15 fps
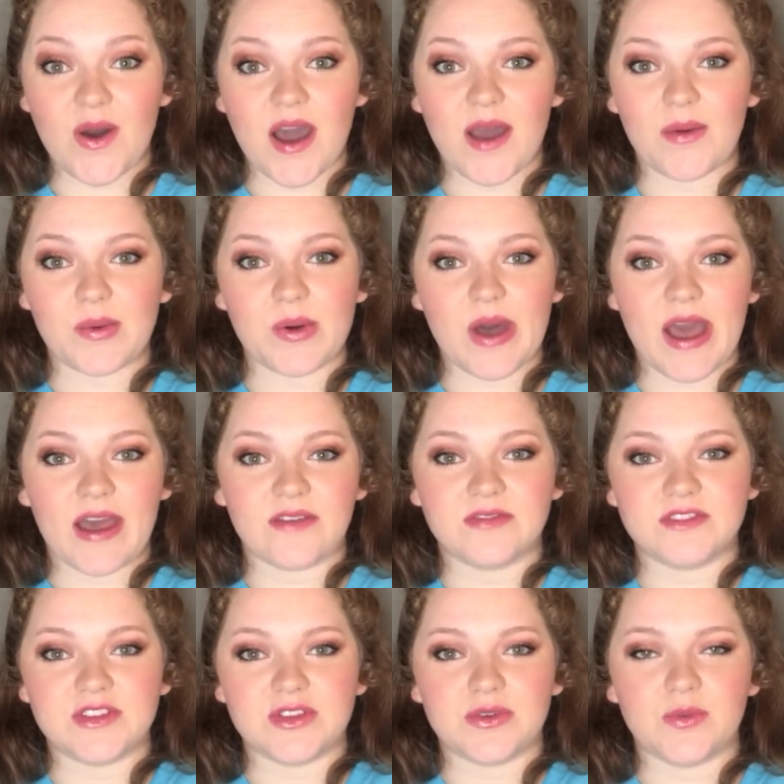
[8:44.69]
I will have
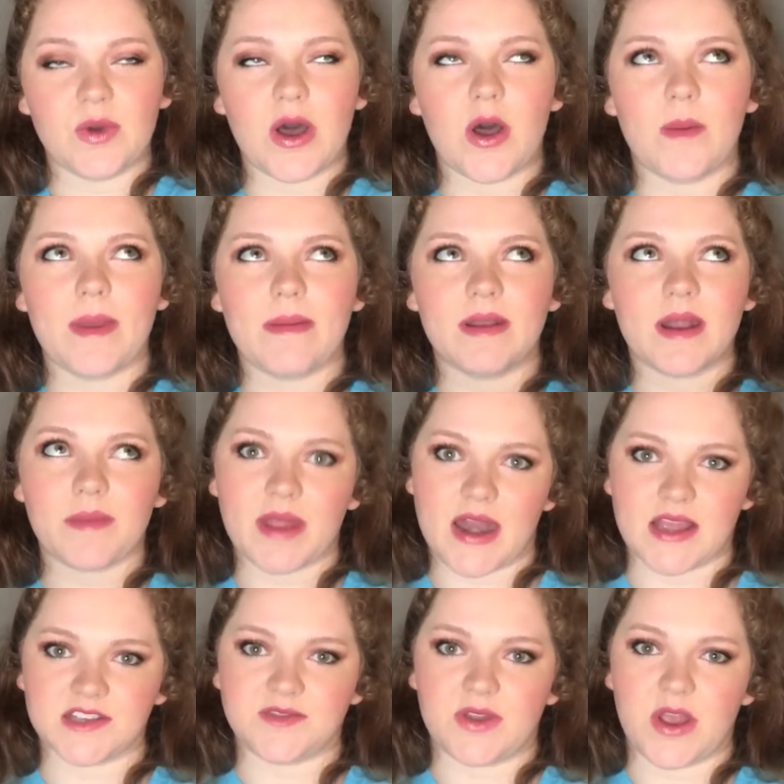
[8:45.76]
to, well, maybe not my
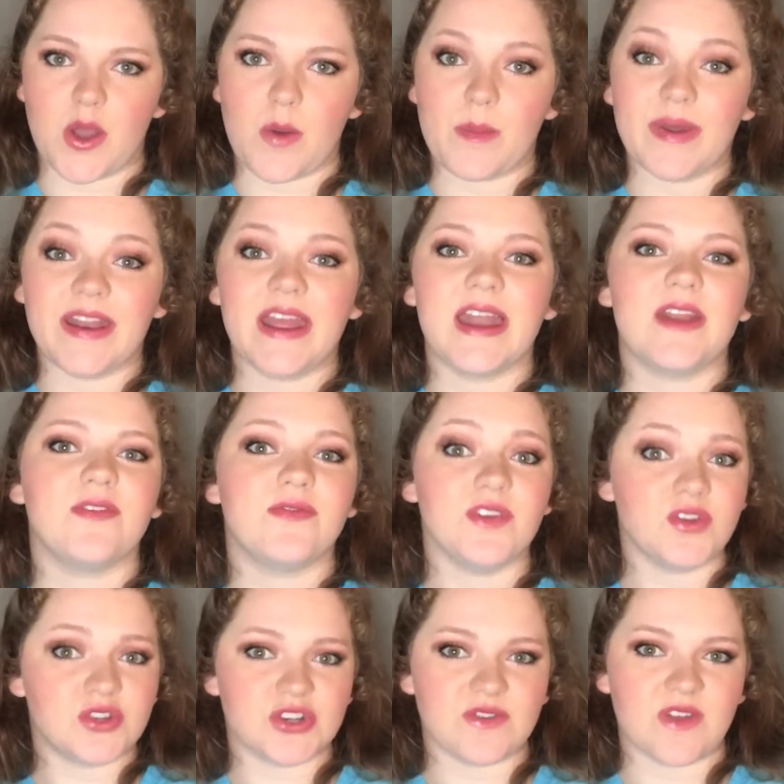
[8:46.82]
next video, but in a
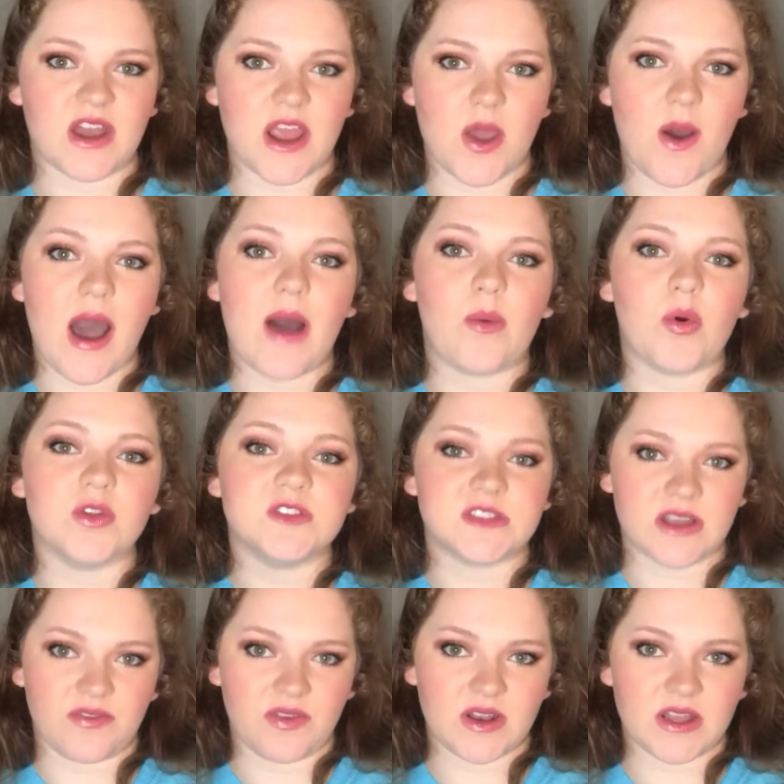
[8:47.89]
future video, I will
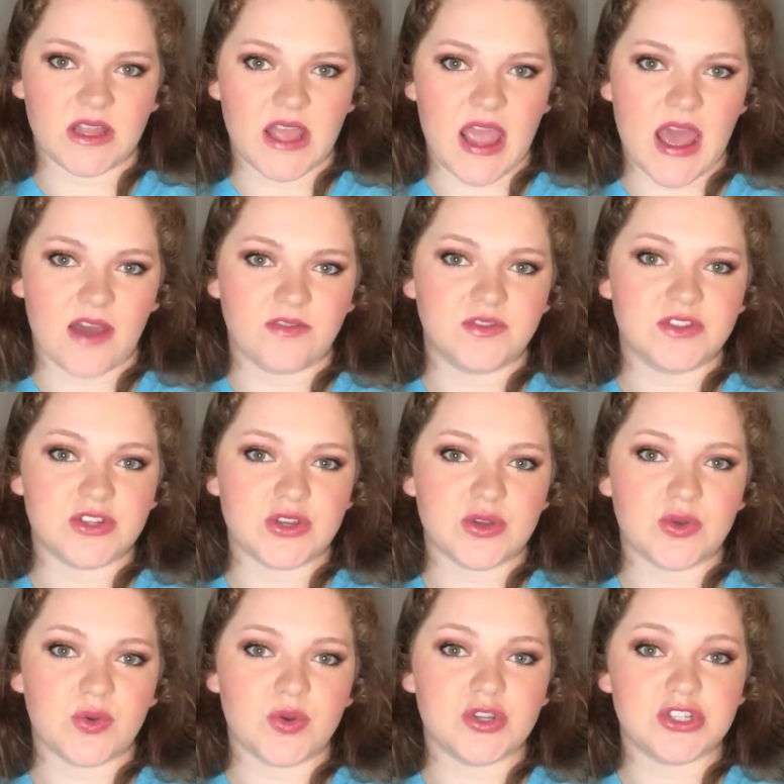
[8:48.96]
definitely have
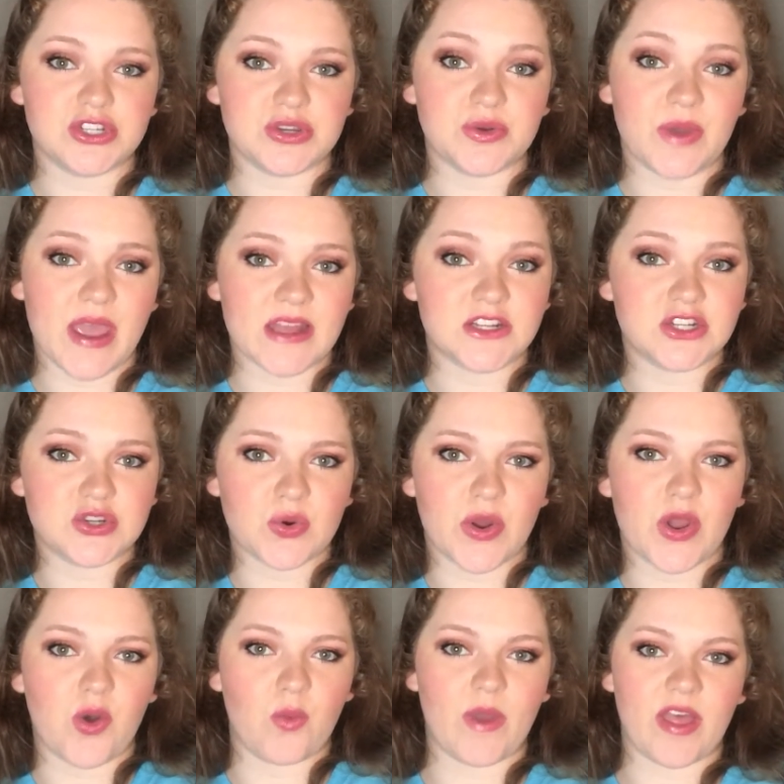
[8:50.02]
to do a
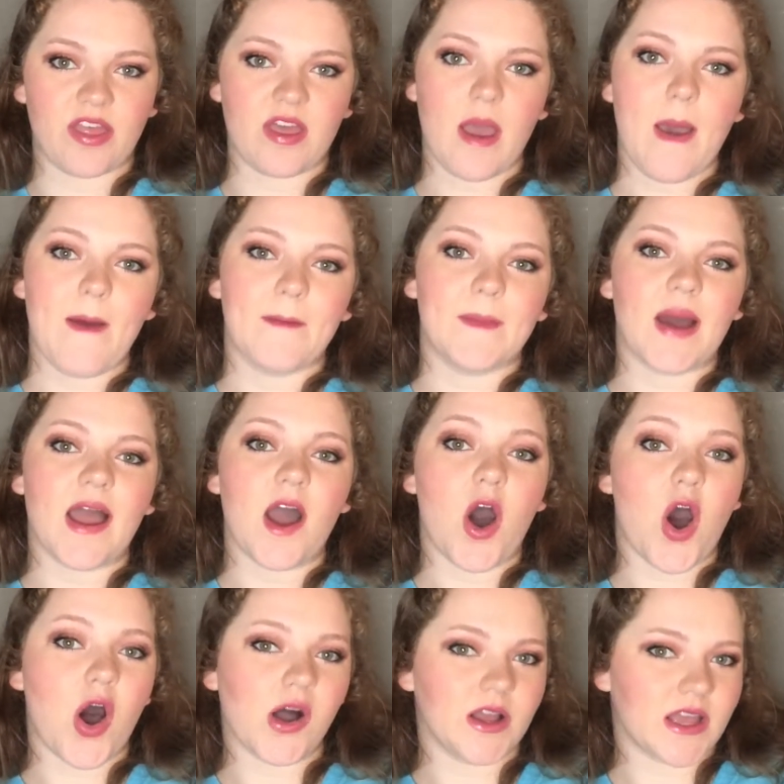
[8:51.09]
tutorial with my
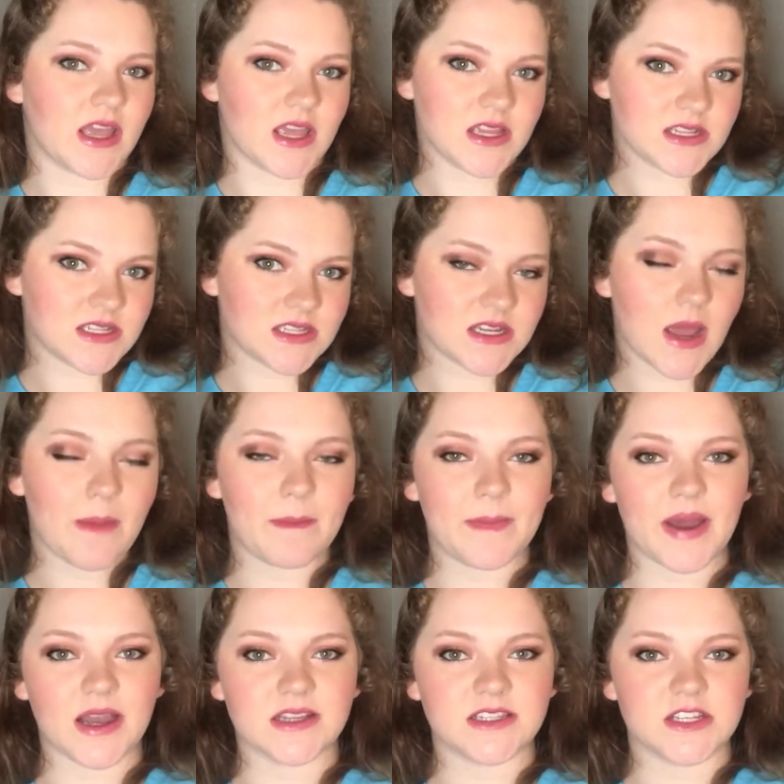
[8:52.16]
August
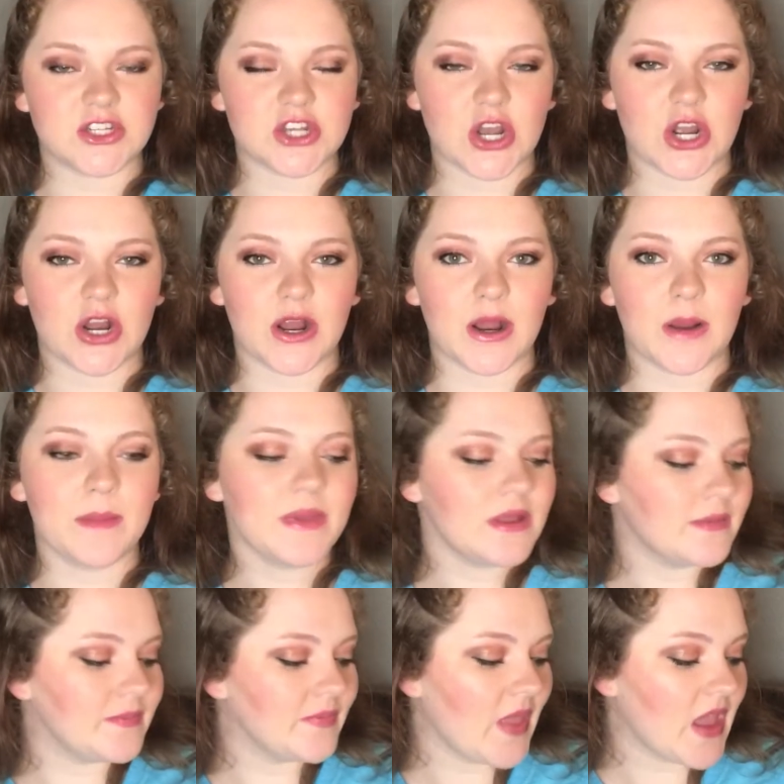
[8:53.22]
BoxyCharm.
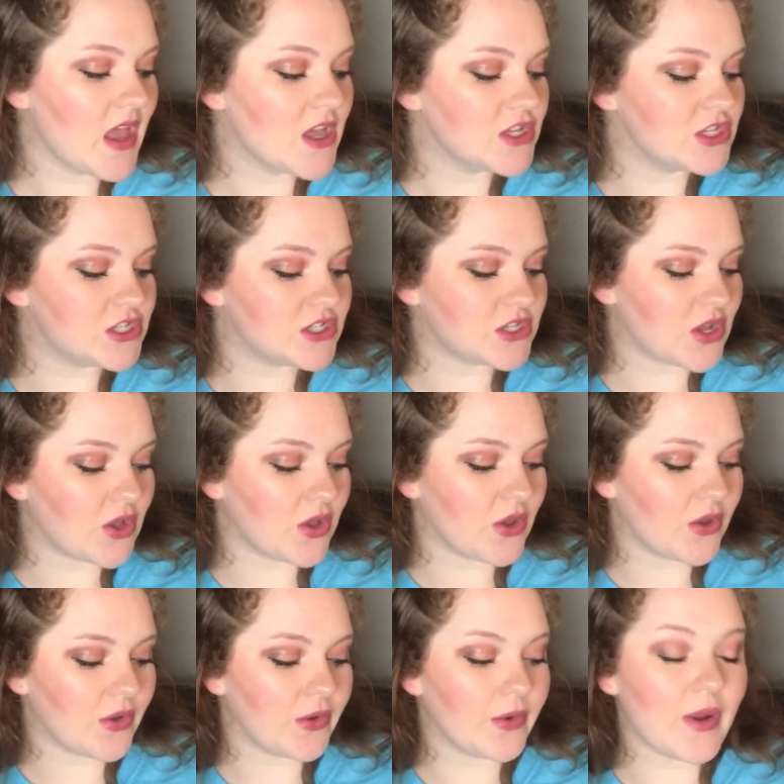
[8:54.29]

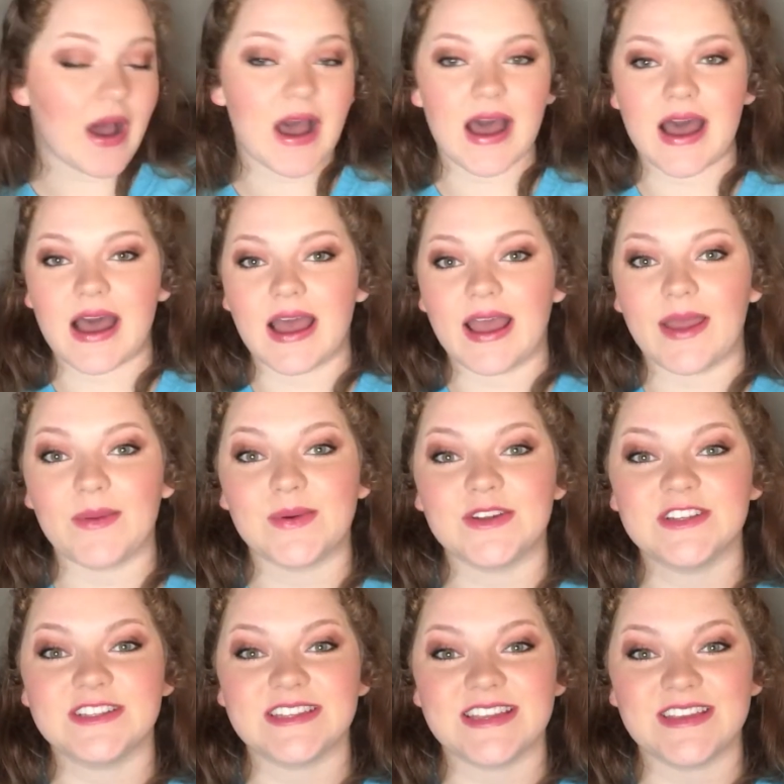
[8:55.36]
So I
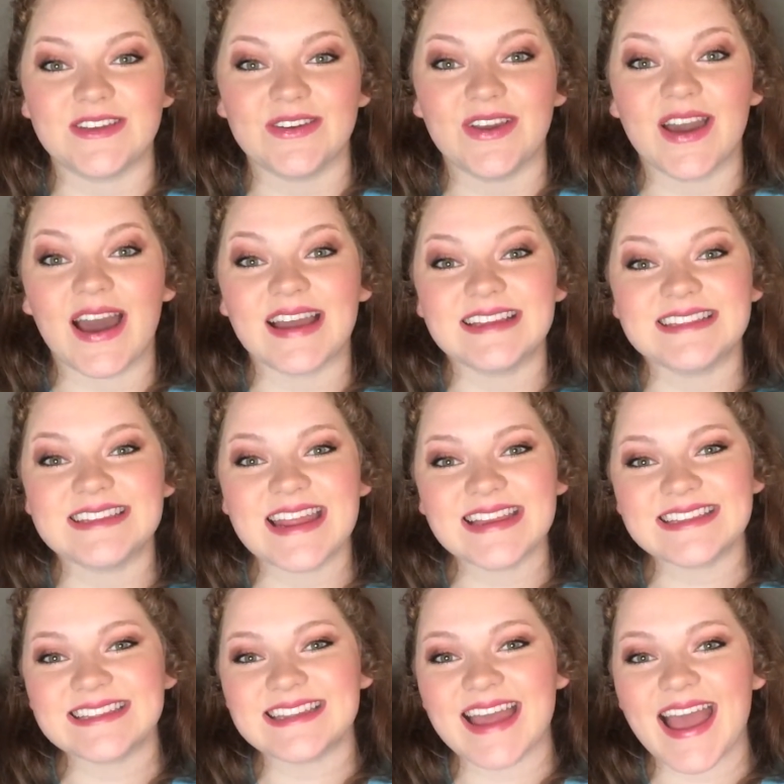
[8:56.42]
will see you guys
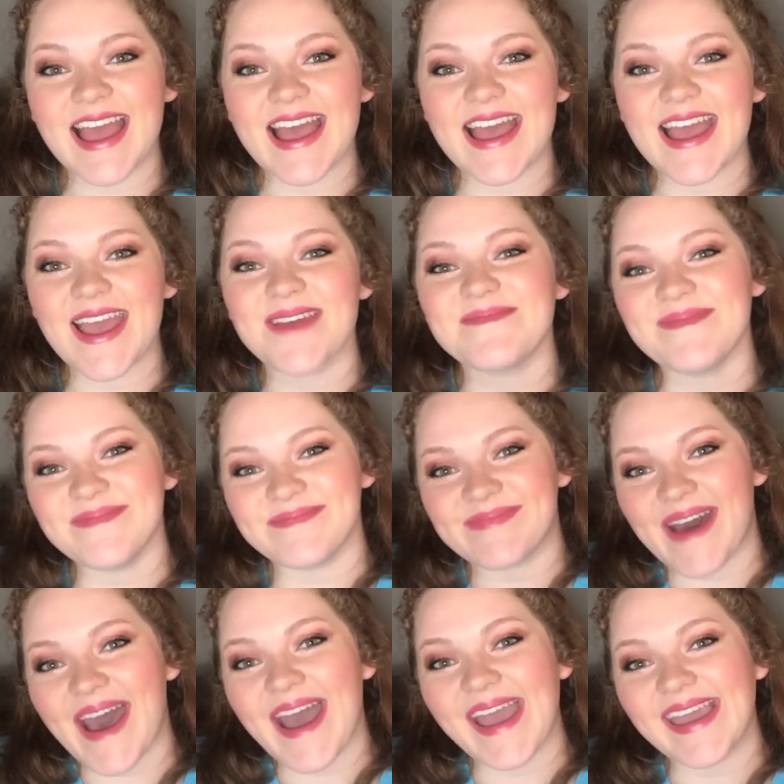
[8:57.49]
next time.
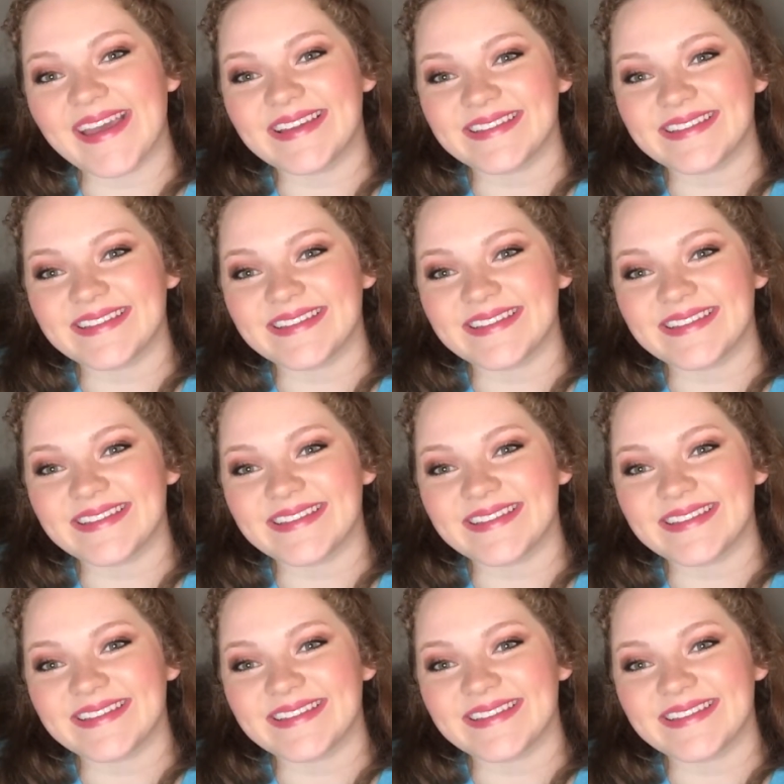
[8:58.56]
Bye.